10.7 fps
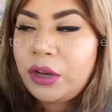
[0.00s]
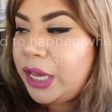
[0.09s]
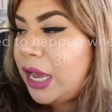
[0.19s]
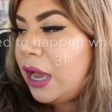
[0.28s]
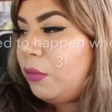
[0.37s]

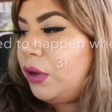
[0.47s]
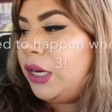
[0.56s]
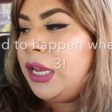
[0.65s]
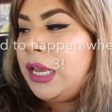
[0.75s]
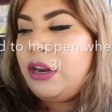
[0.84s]
Okay, I
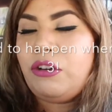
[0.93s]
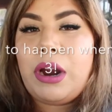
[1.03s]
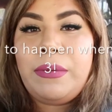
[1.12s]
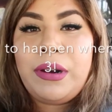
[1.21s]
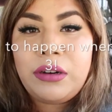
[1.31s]
would
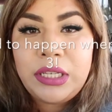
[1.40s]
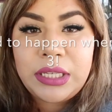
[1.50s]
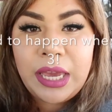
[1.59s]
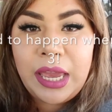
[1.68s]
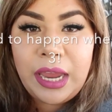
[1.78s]
grab
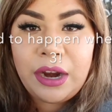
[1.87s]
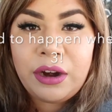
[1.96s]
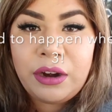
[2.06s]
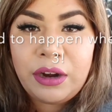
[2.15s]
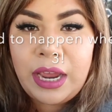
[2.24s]
Ailani's
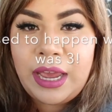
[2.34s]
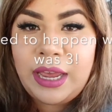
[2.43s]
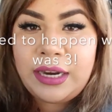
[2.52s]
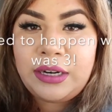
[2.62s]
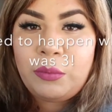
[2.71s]
hair
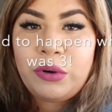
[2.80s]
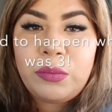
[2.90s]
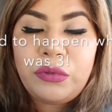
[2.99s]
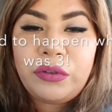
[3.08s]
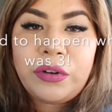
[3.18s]
and
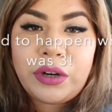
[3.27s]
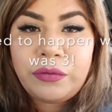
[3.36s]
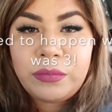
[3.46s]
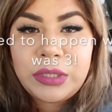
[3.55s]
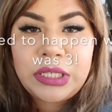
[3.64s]
remove
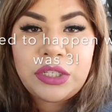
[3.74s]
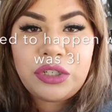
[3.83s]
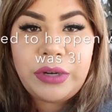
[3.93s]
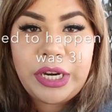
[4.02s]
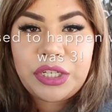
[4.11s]
her from the
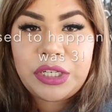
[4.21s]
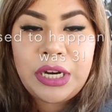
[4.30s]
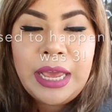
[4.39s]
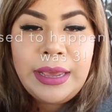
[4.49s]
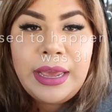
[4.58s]

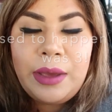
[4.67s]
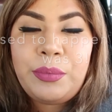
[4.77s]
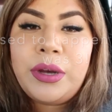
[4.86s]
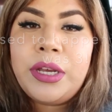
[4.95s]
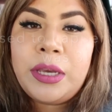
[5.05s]
situation
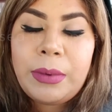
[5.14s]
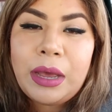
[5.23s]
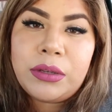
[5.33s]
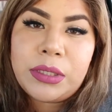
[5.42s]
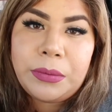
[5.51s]
and put him
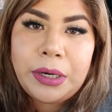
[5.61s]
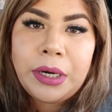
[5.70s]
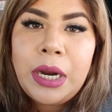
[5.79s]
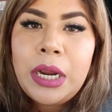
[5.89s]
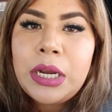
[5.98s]
elsewhere.